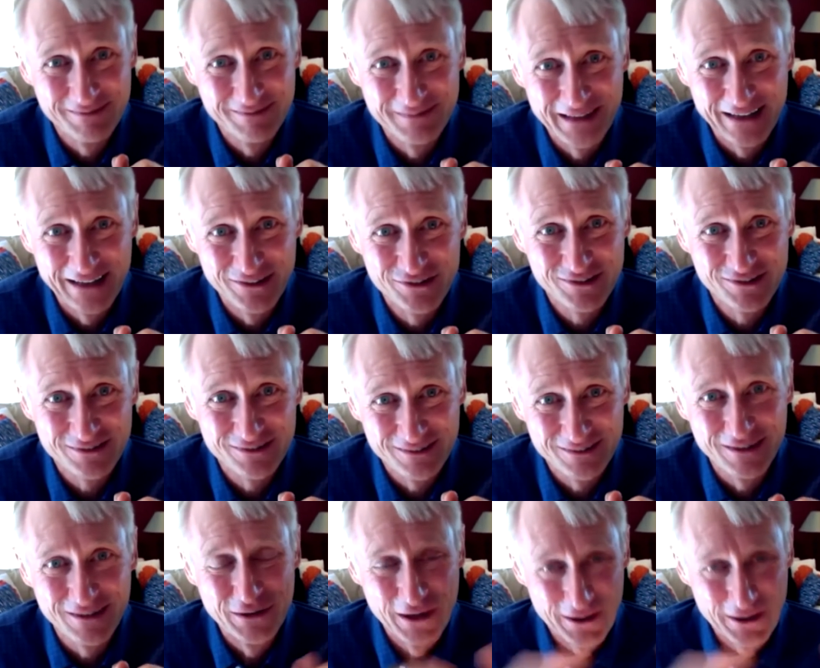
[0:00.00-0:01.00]
that's
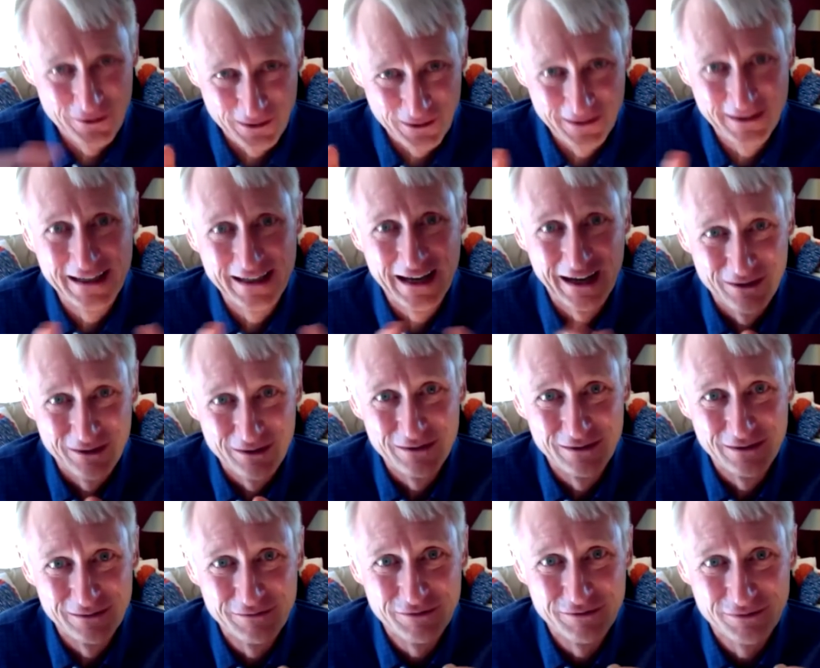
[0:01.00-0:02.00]
another indicator
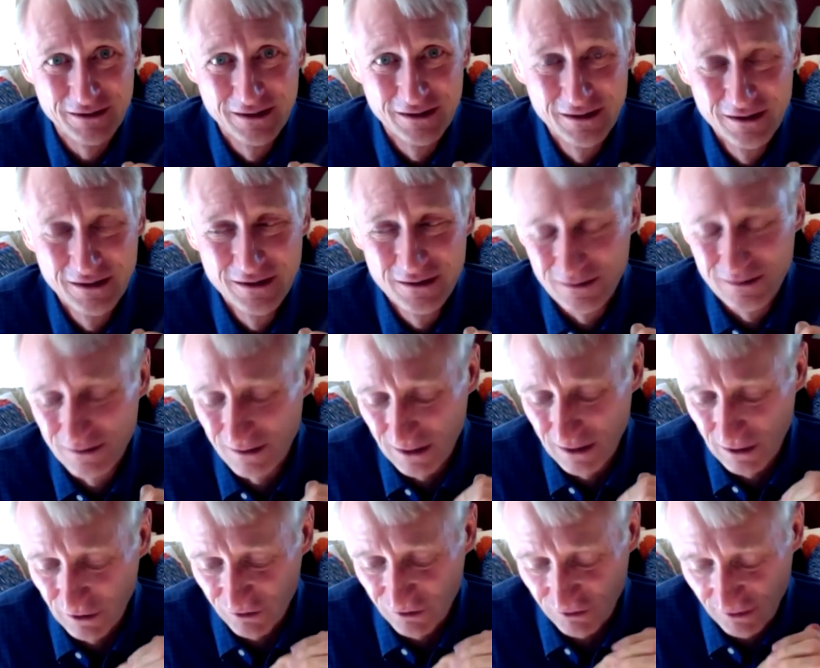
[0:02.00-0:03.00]
of you
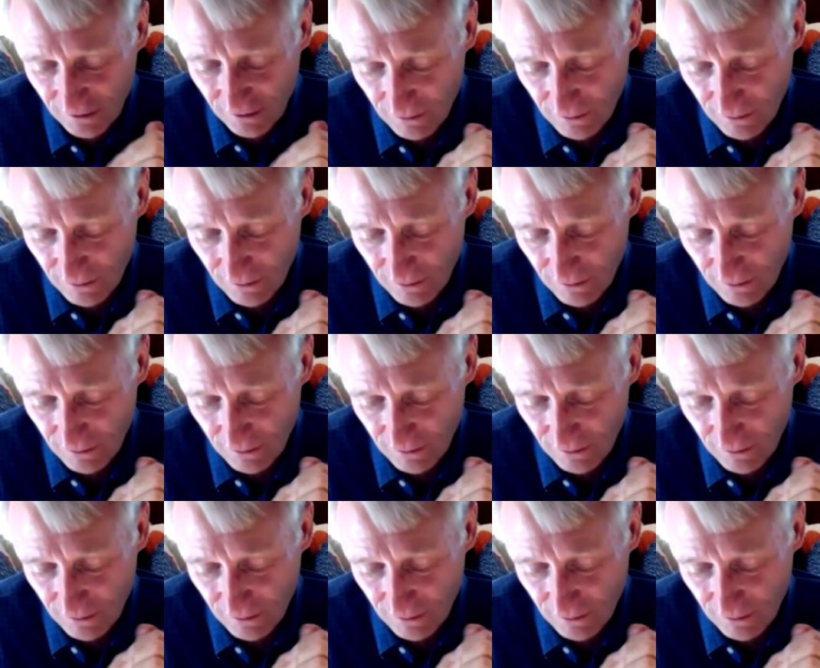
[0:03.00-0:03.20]
know s-